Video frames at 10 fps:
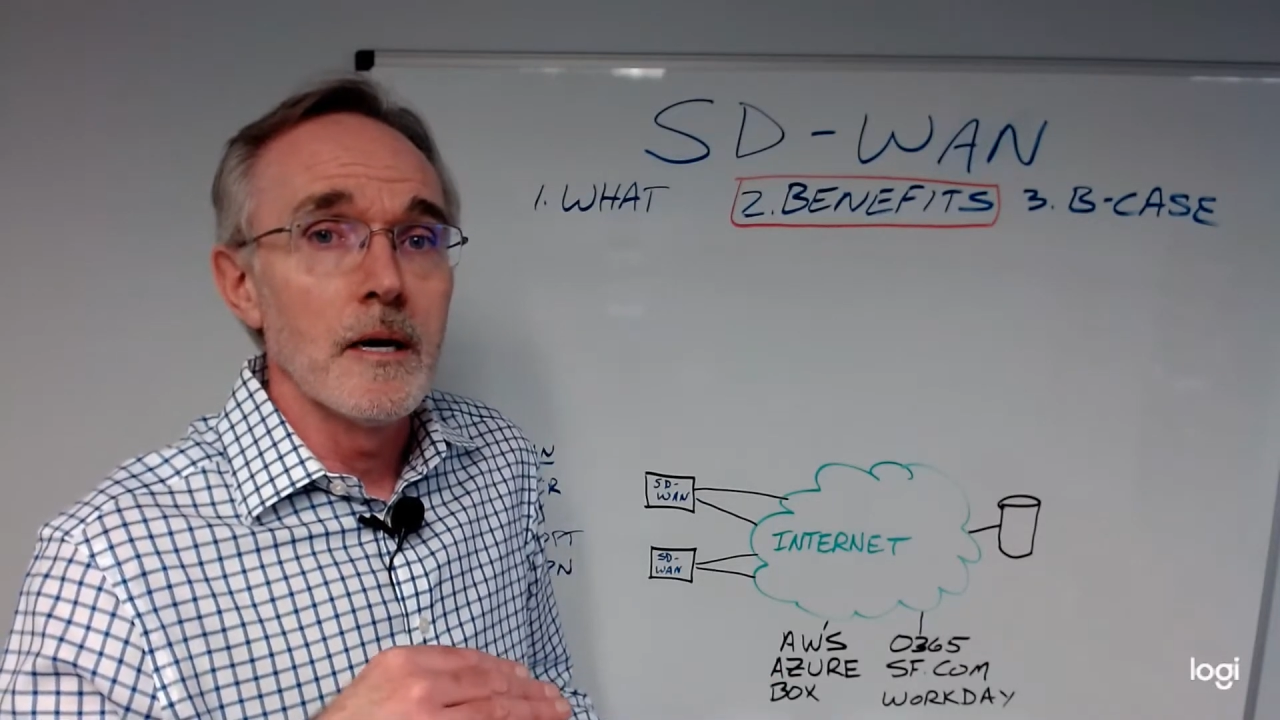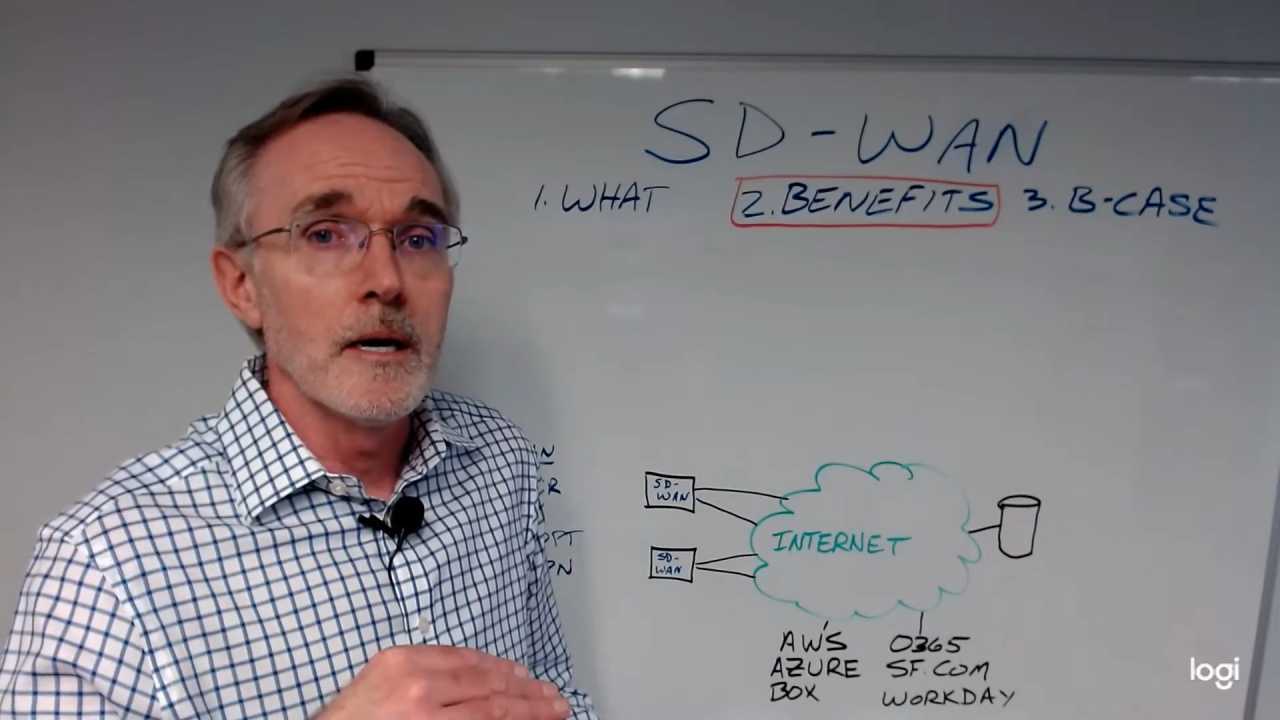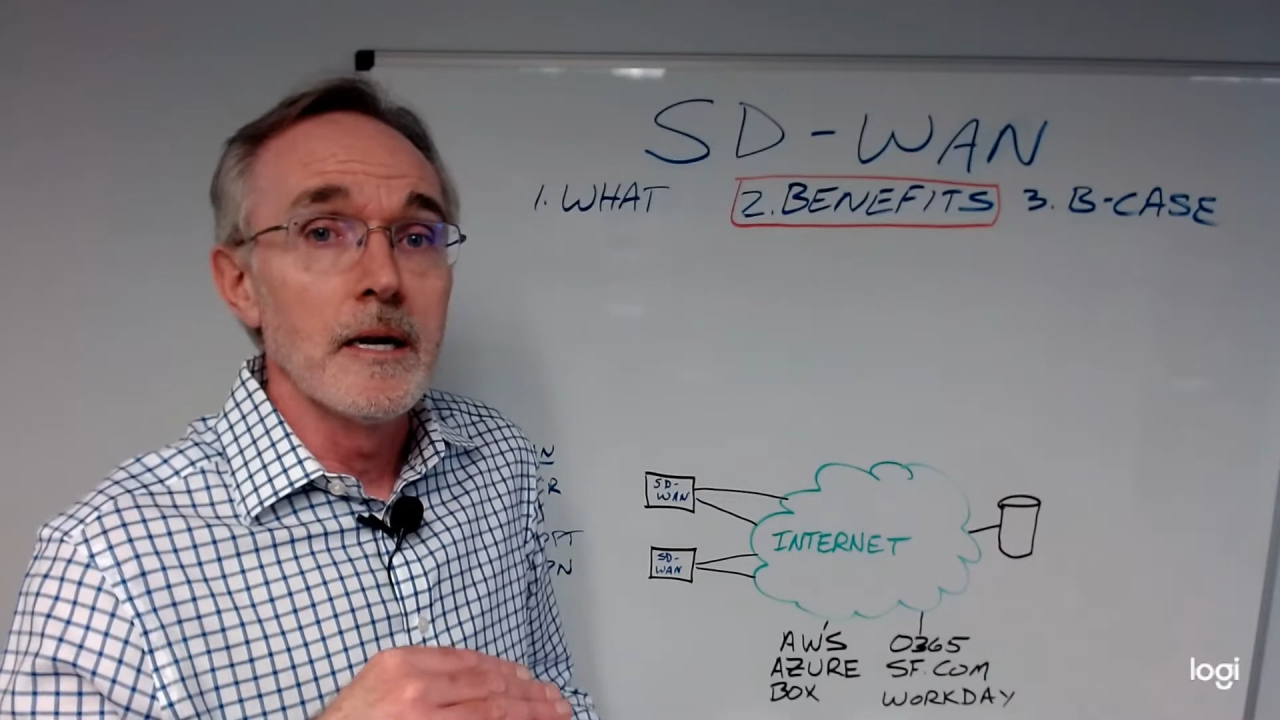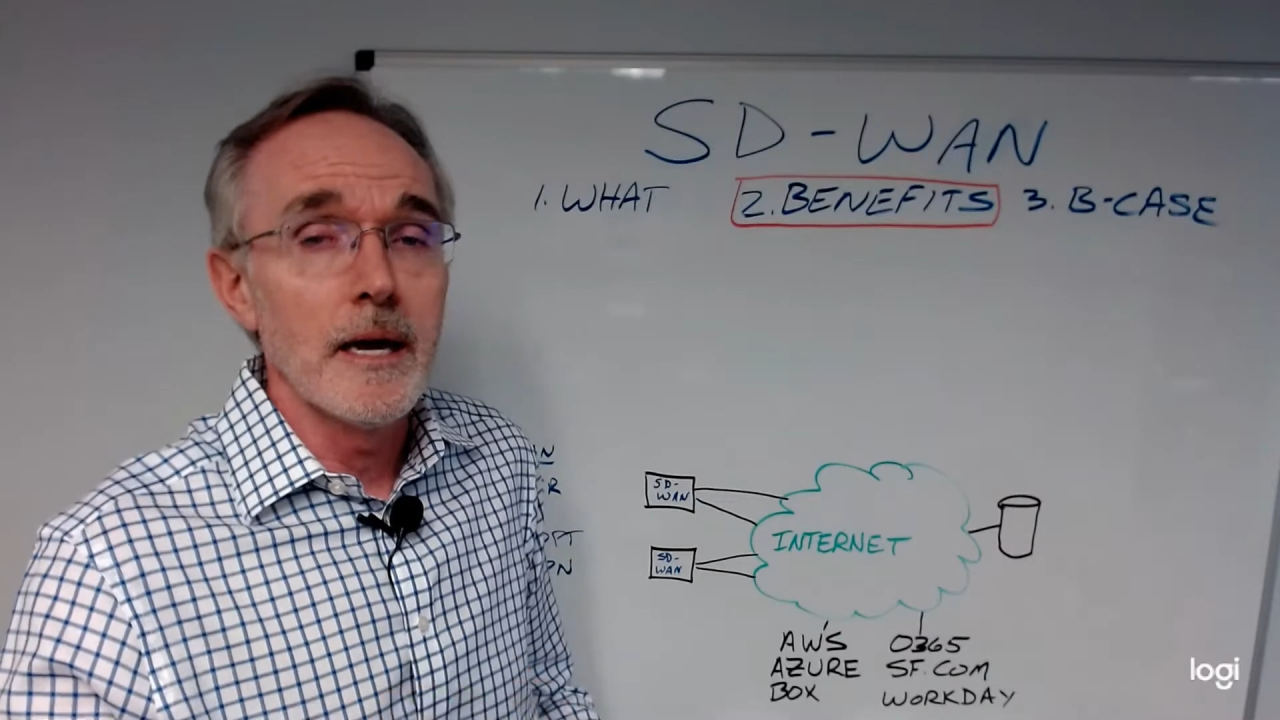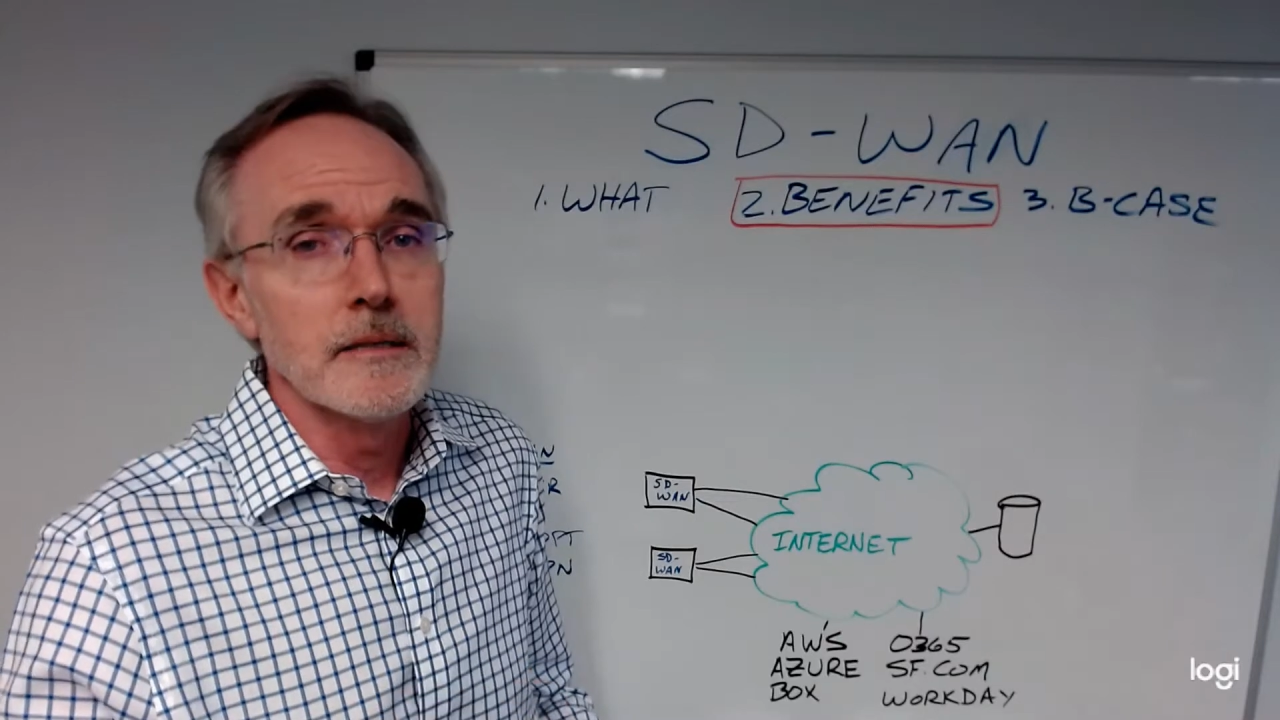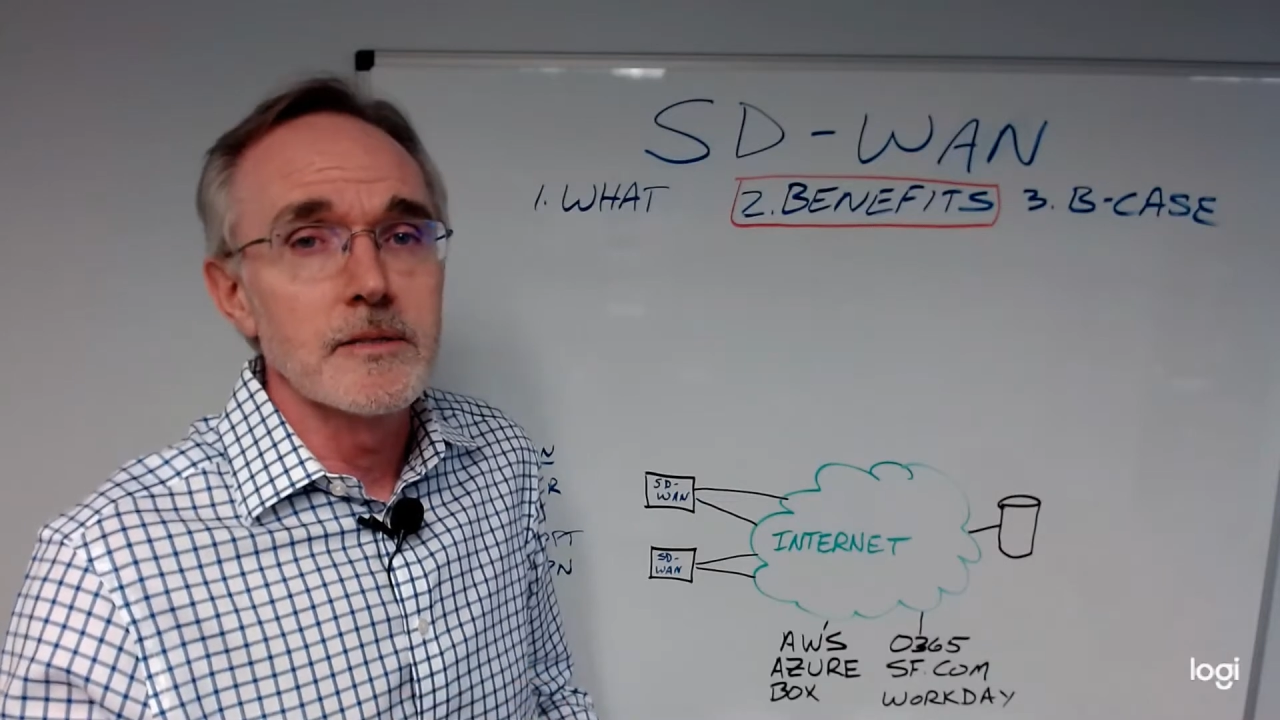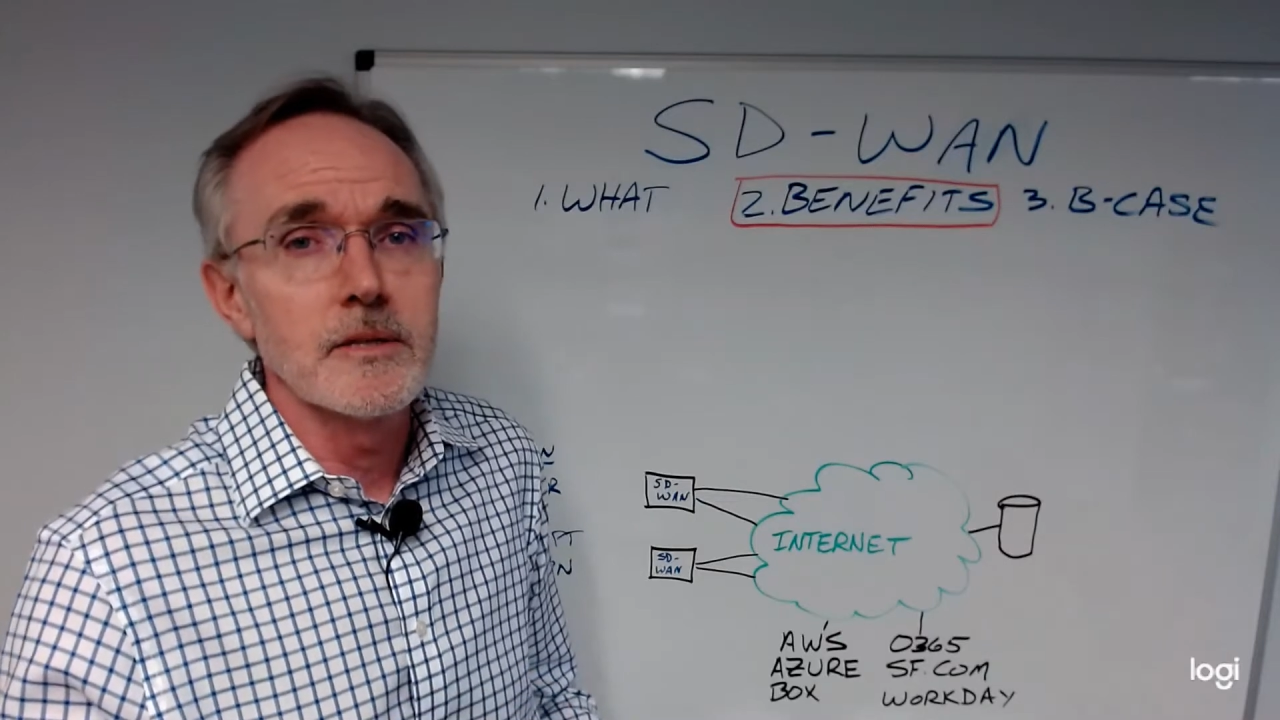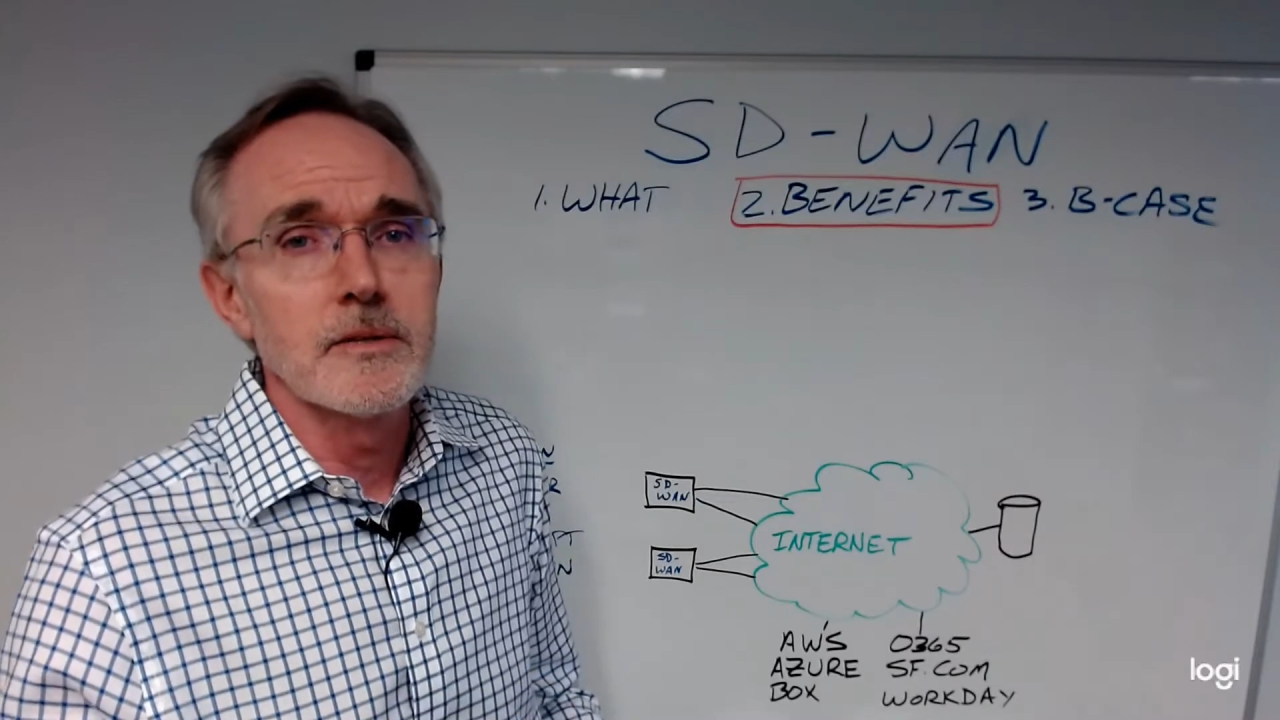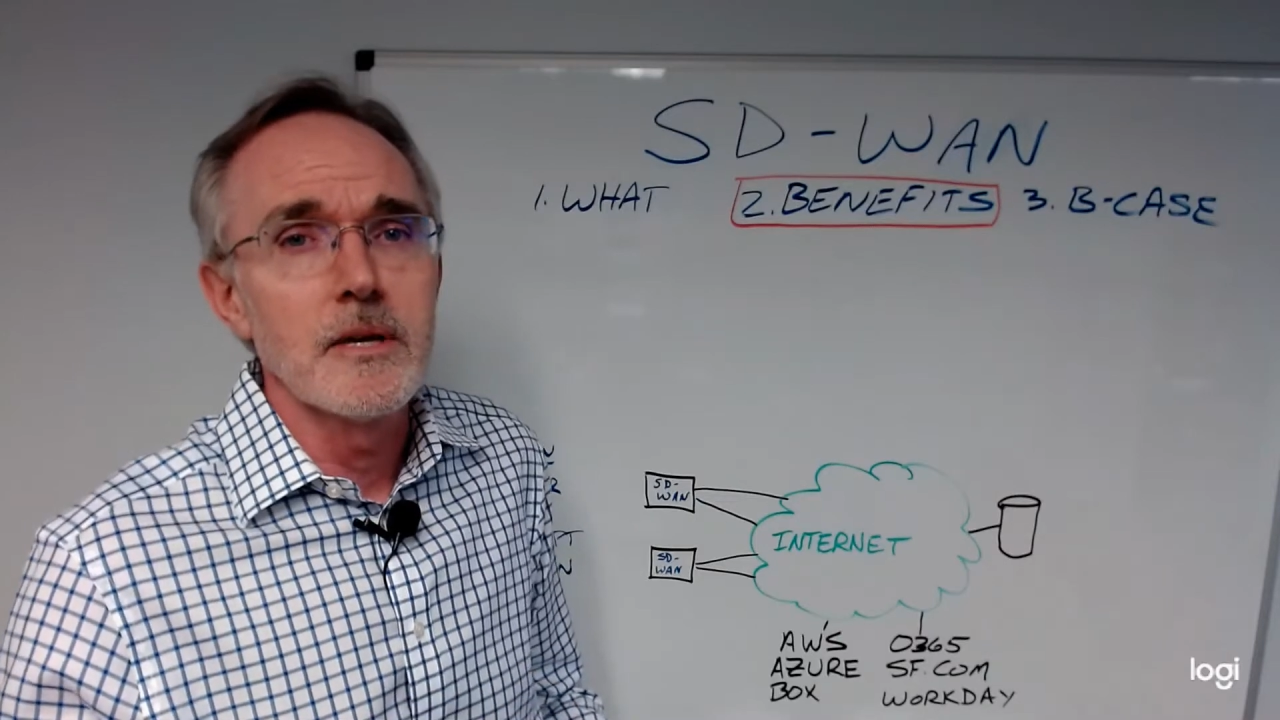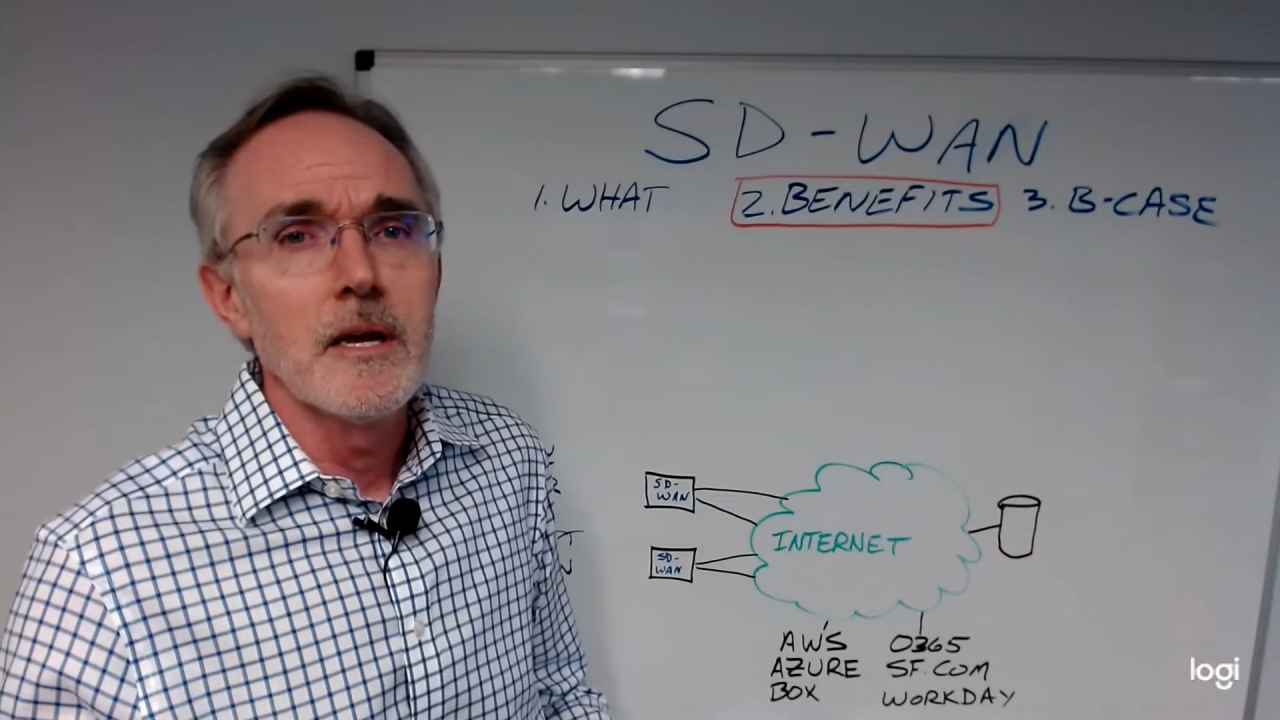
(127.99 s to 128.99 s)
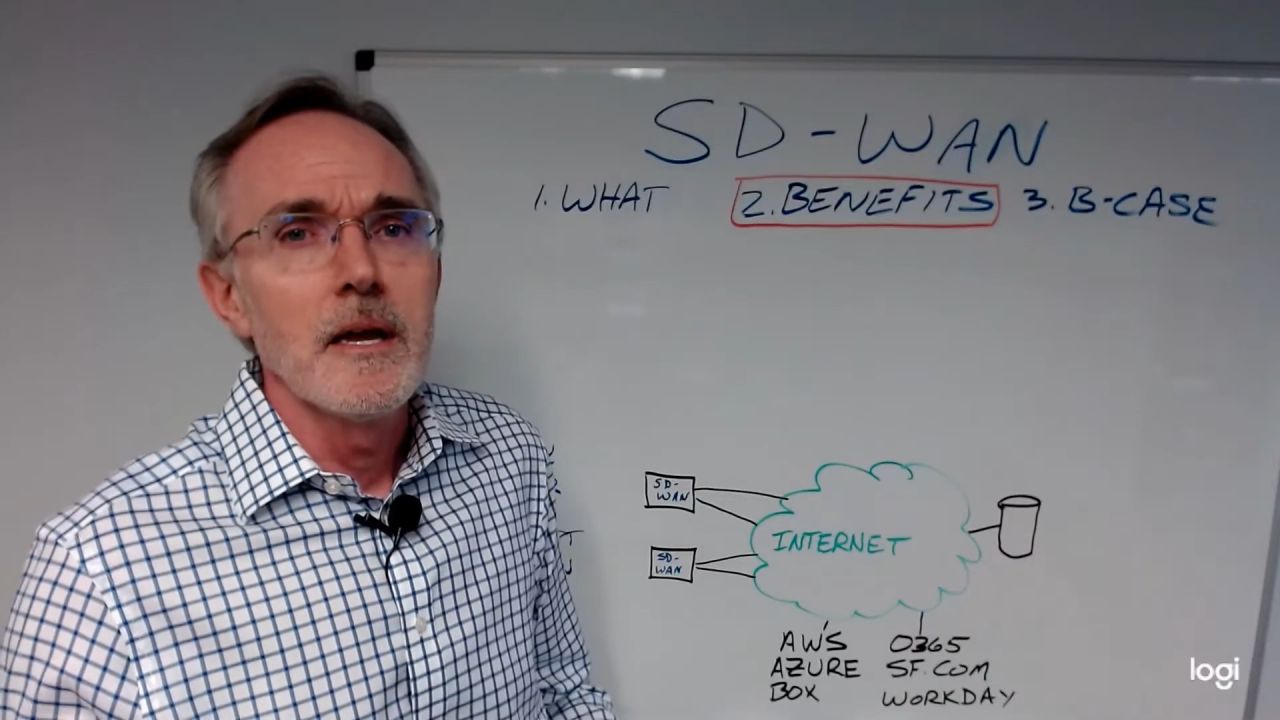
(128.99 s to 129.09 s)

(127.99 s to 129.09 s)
analysis